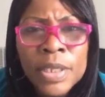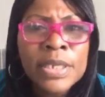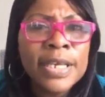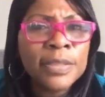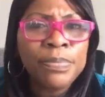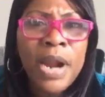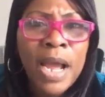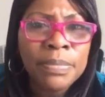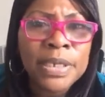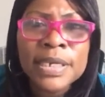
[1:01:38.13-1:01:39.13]
That's
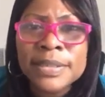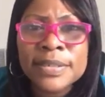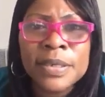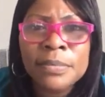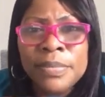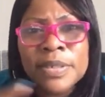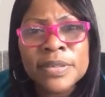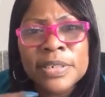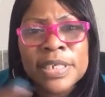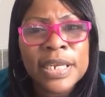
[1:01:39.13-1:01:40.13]
probably because it's a
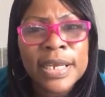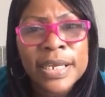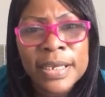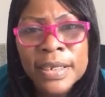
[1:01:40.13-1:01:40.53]
delay.